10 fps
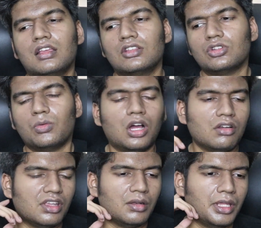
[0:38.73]
So what
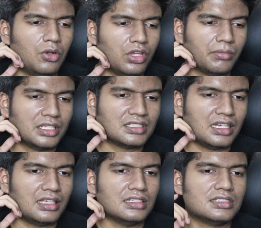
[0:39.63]
we'll be doing
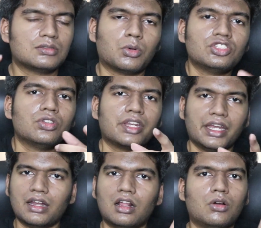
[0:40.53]
basically is, once you
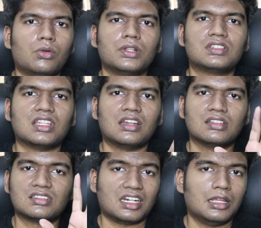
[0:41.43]
create an account with
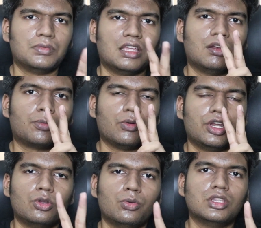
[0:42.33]
Stripe, they will
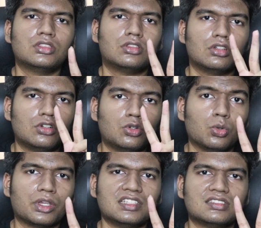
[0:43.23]
provide you with two
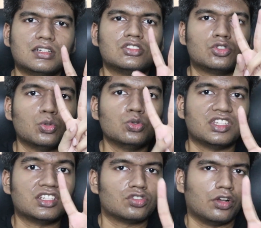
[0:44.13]
keys, that is two
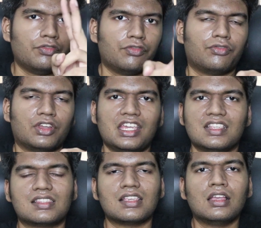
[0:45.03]
sets of
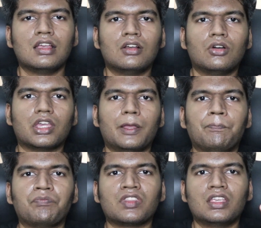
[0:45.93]
keys. Okay,
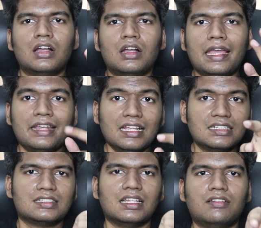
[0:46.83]
and each
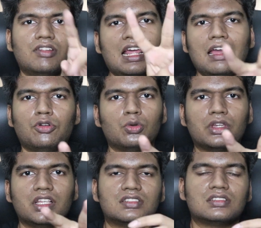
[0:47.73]
set will have two
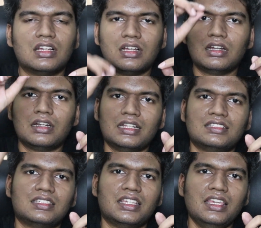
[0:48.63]
keys,
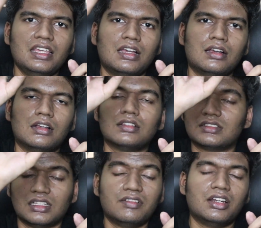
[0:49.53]
test key, a
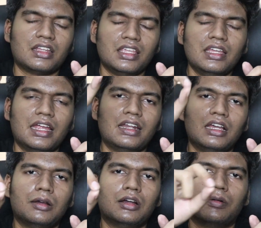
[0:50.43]
server key, and
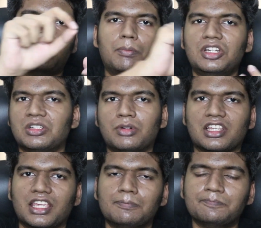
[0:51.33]
a publishable
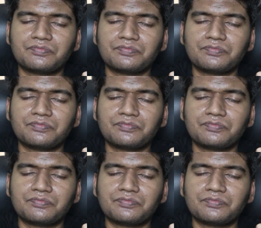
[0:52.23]
key.